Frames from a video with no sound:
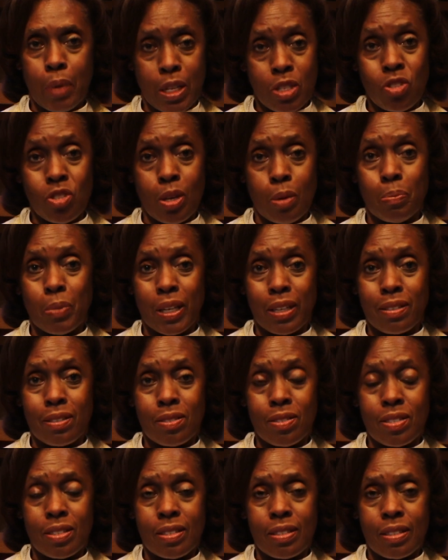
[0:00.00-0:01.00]
my
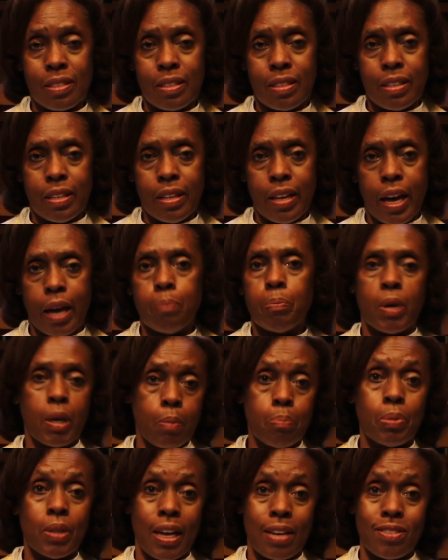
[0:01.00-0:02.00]
siblings, and be a
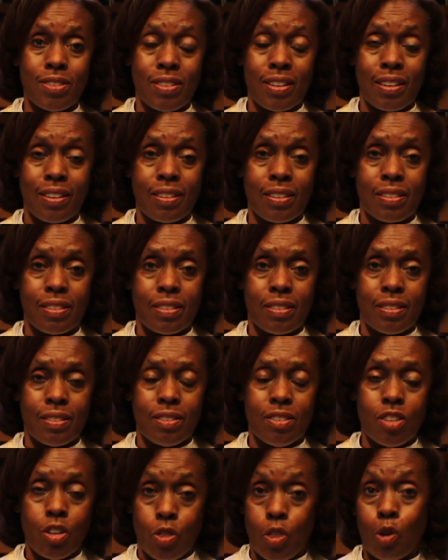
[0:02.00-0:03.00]
blessing
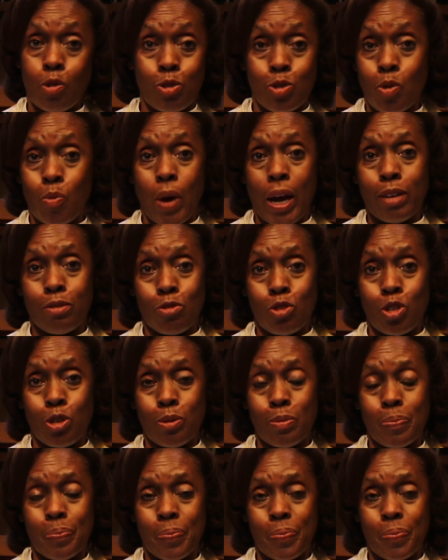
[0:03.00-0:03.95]
to those around you.